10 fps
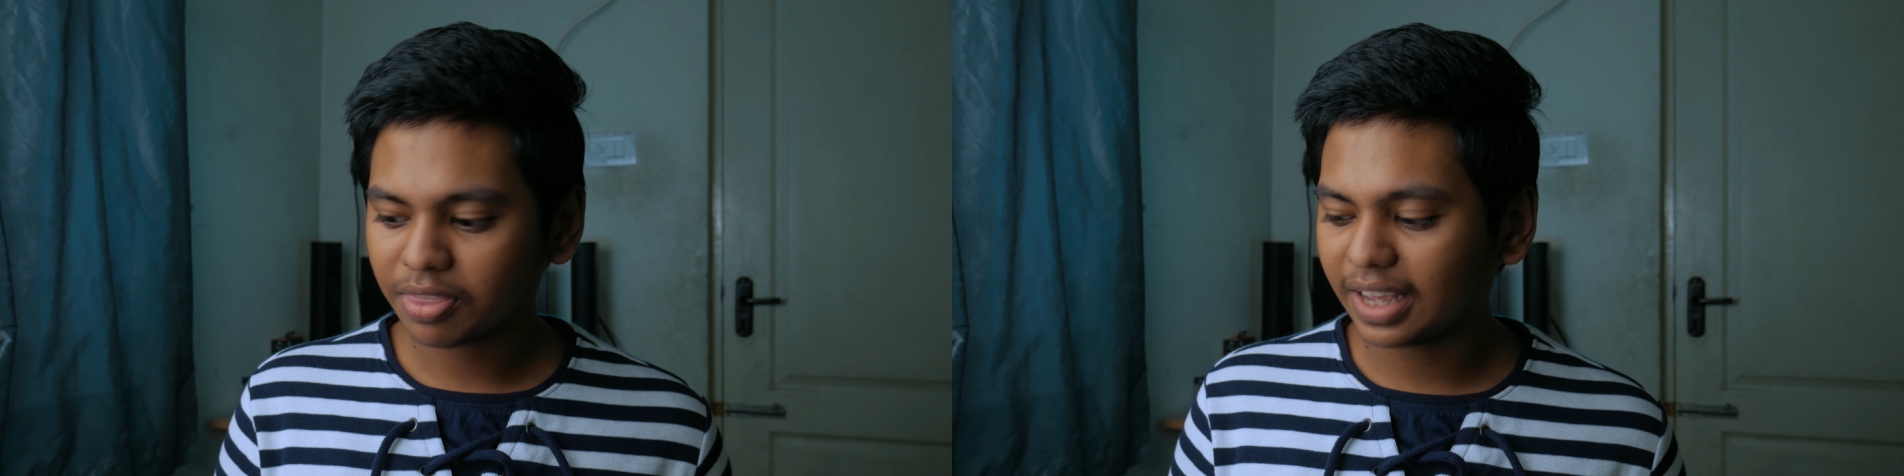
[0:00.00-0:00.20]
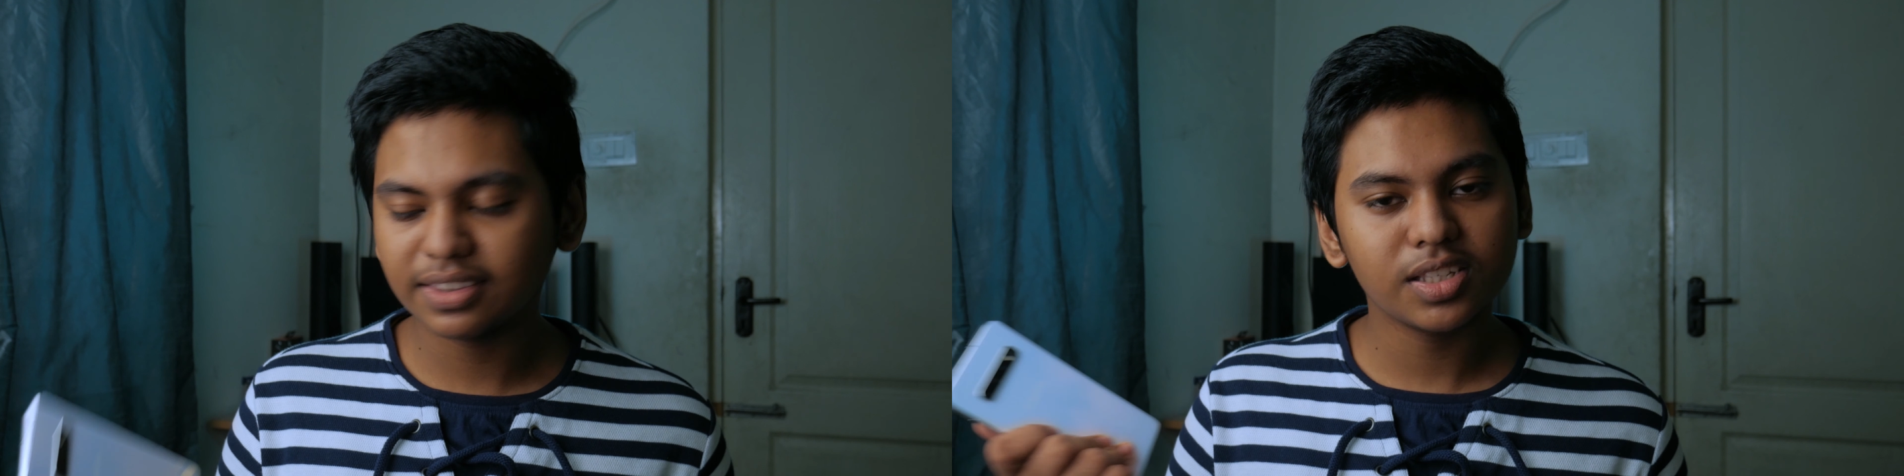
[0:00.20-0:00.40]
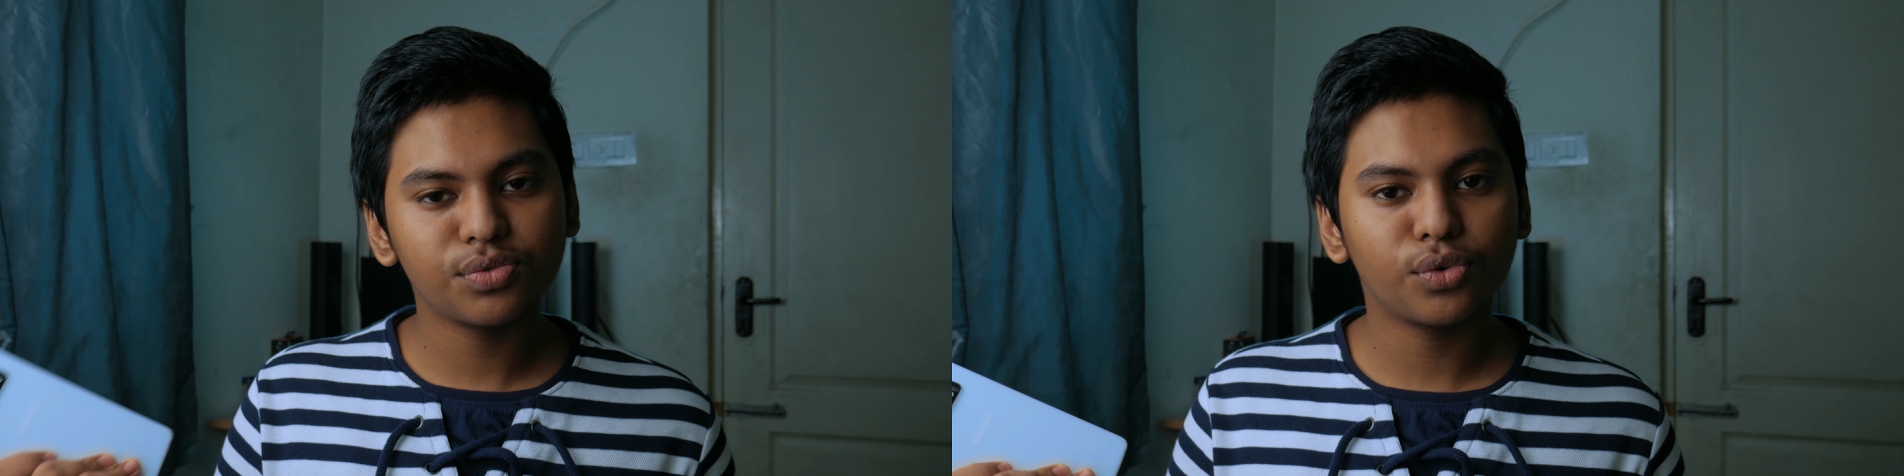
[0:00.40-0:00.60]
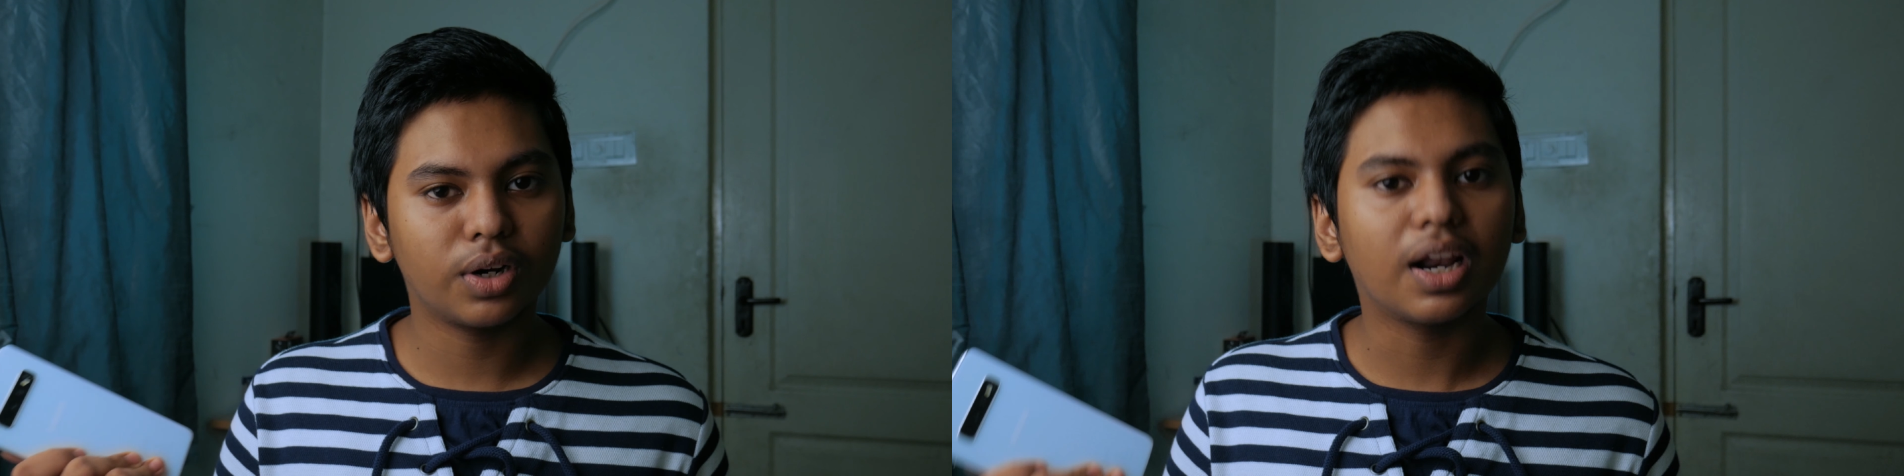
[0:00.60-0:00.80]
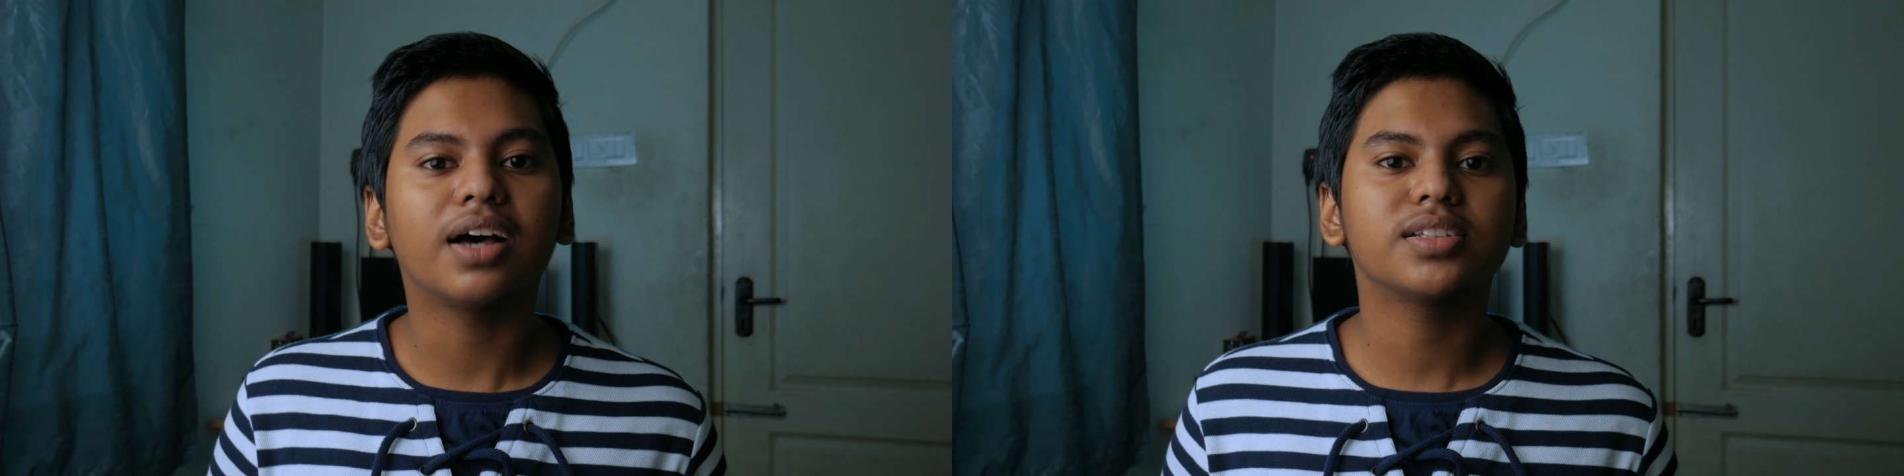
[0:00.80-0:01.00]
and this
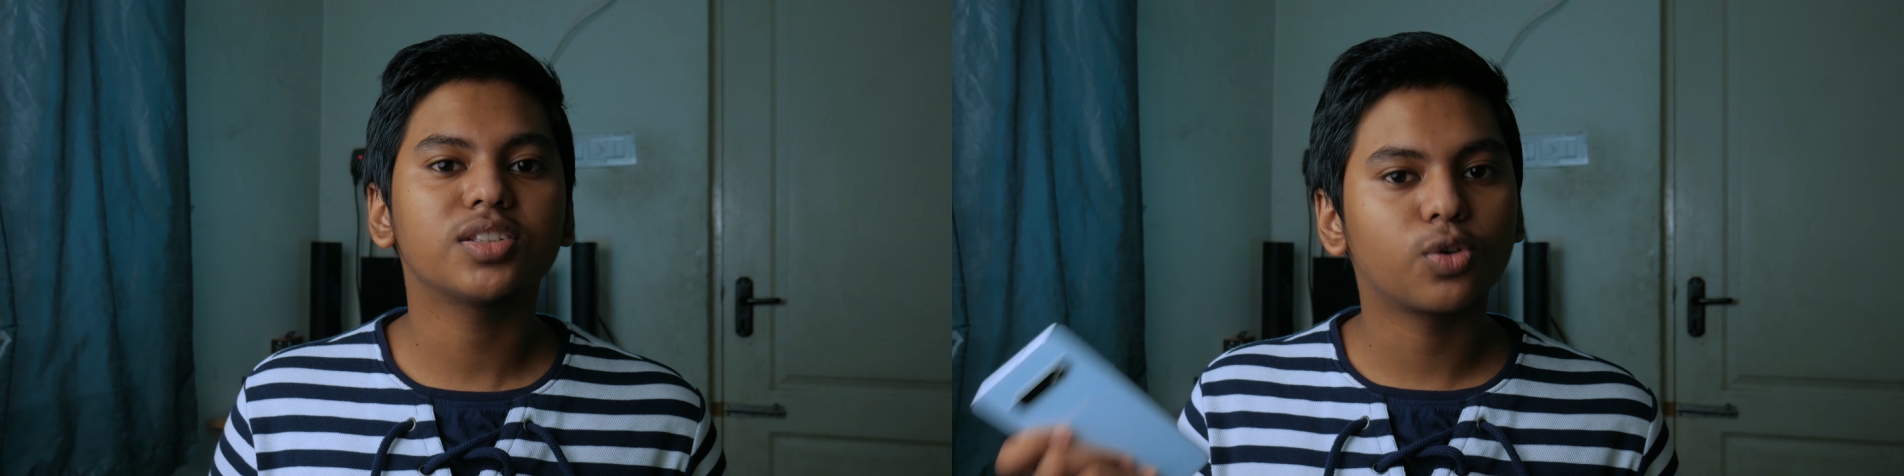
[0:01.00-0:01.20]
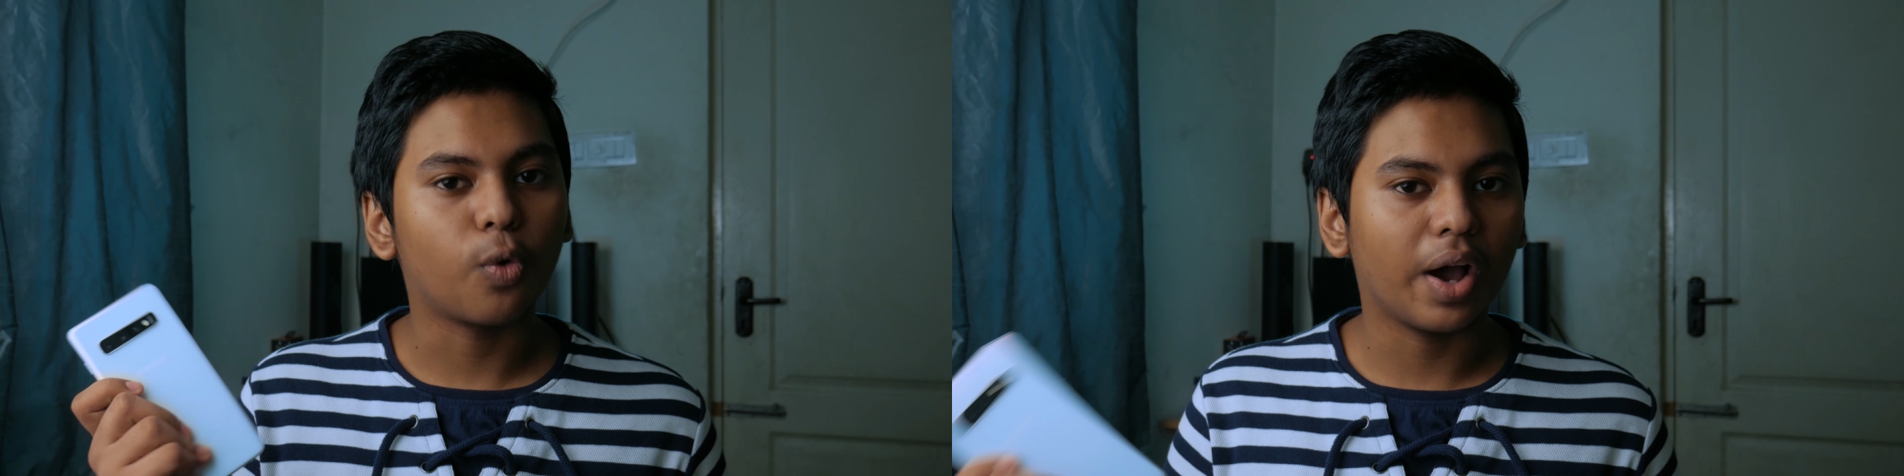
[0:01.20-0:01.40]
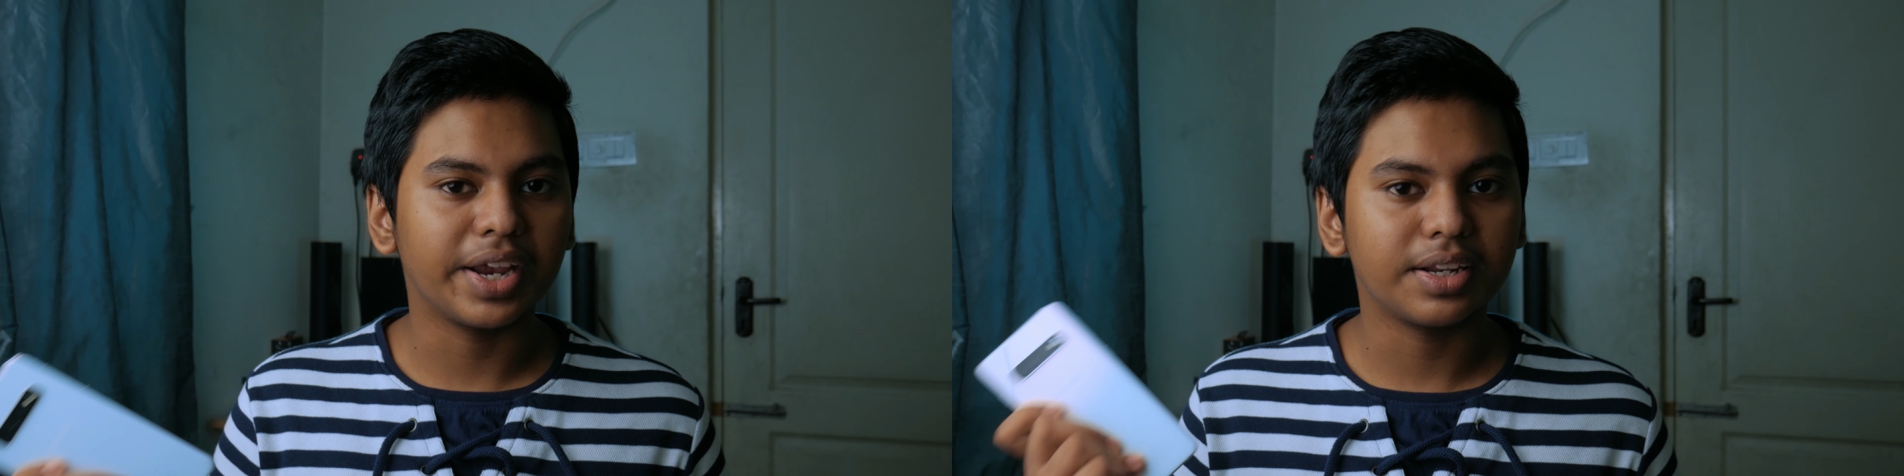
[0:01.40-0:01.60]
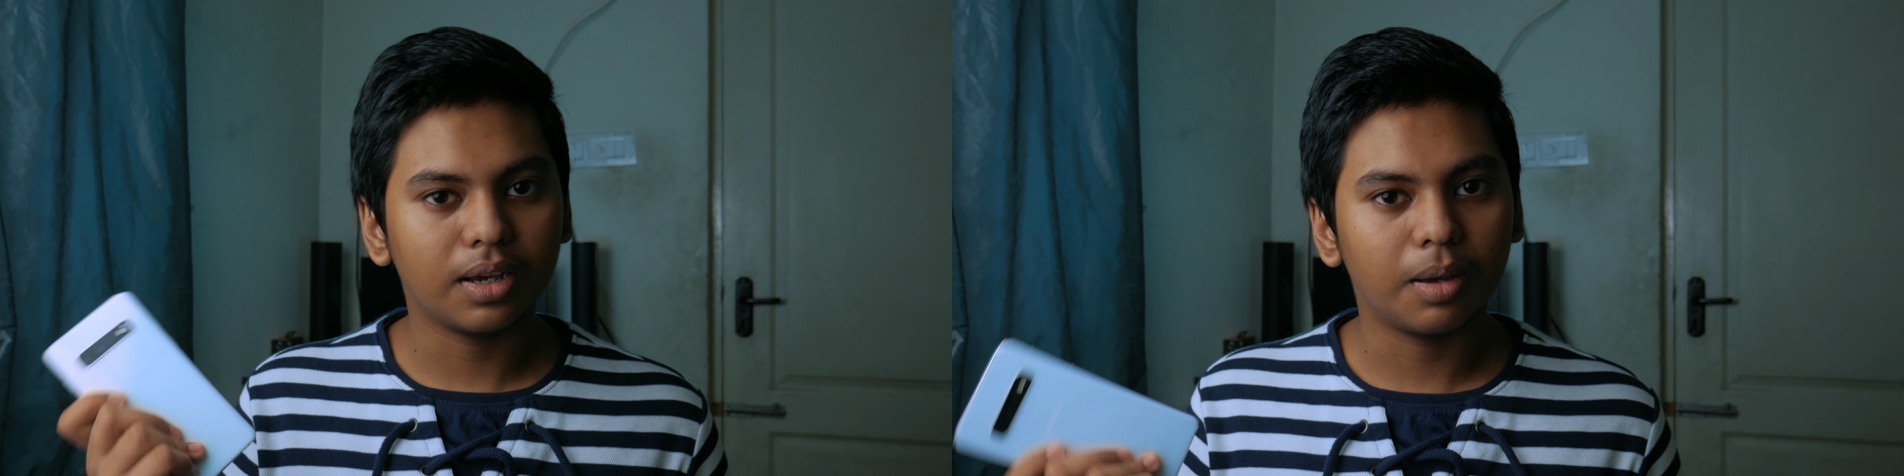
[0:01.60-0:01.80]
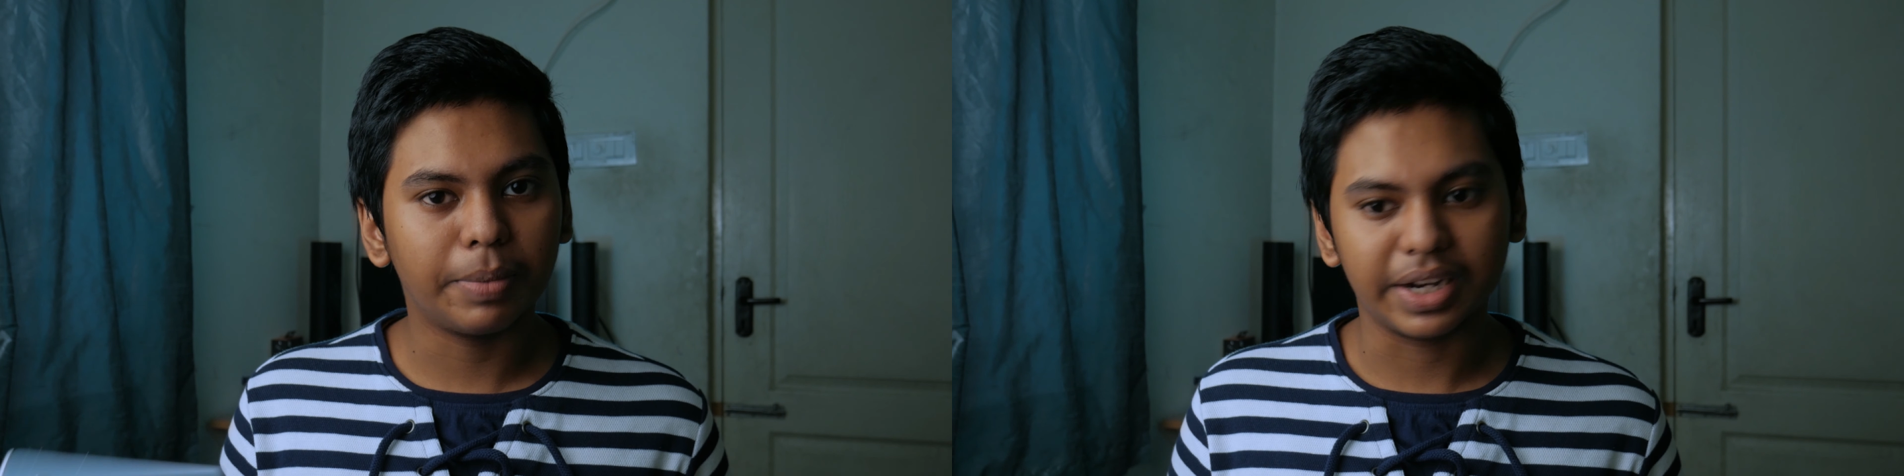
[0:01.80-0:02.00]
phone lasts quite
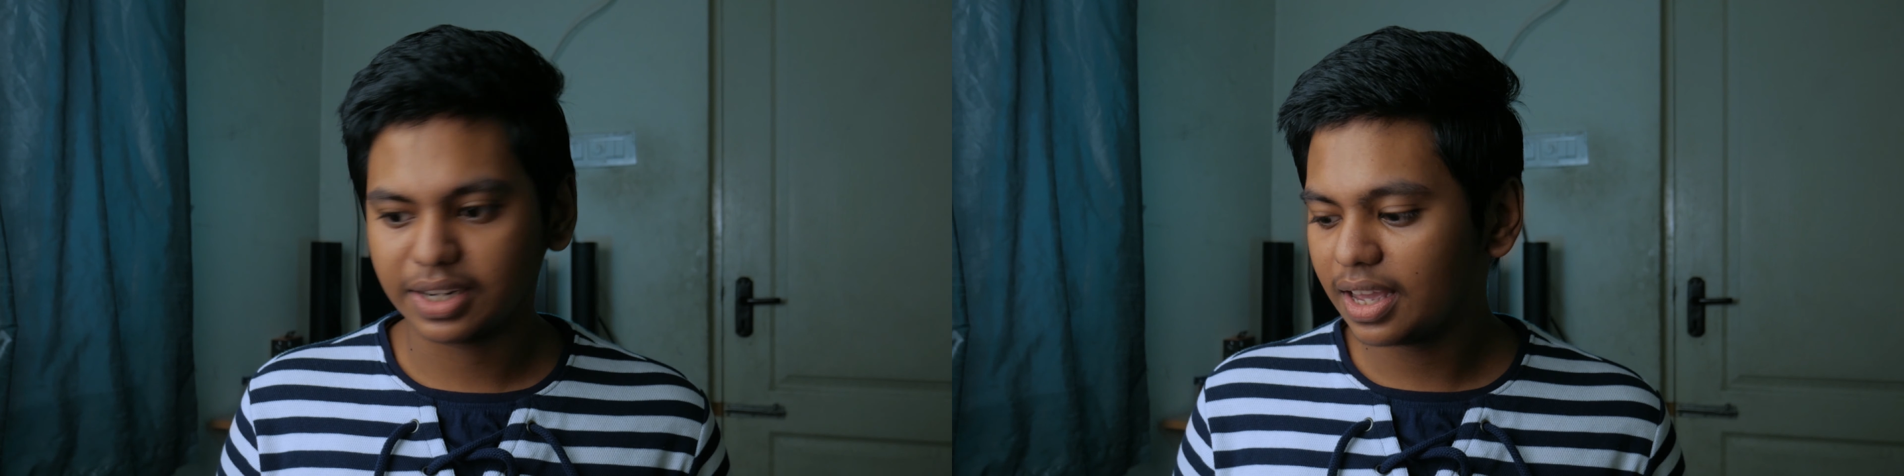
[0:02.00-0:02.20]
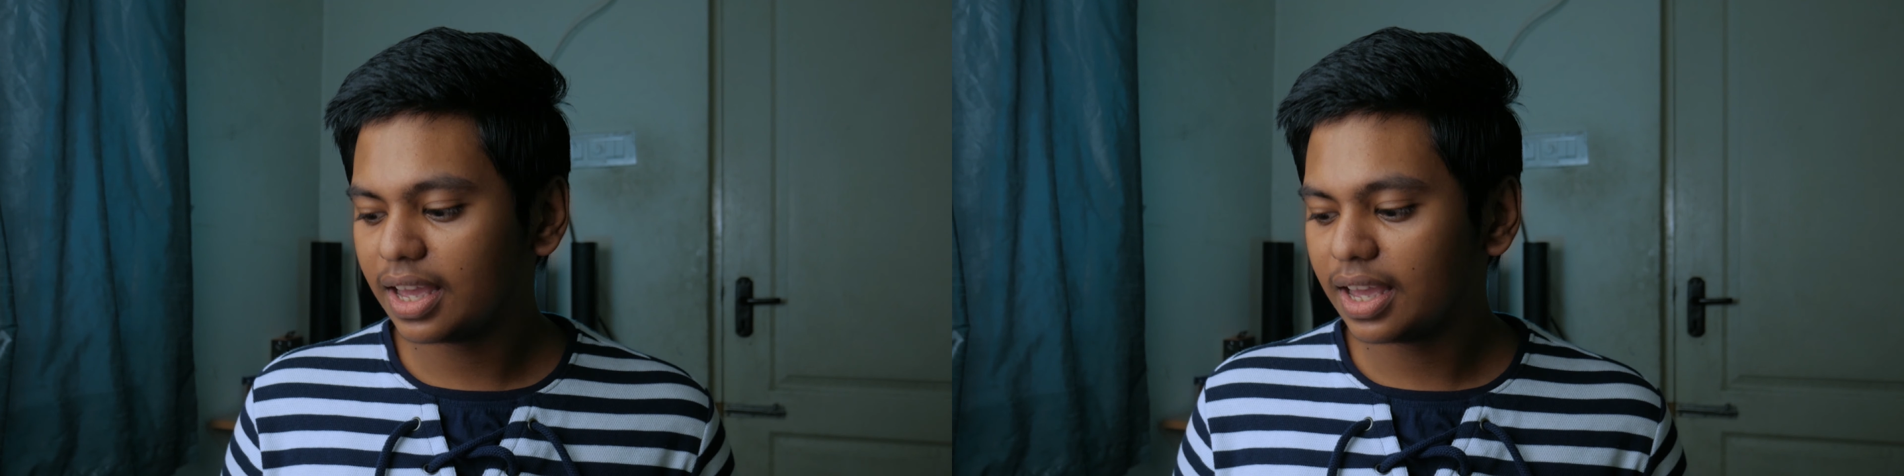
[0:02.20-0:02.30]
a bit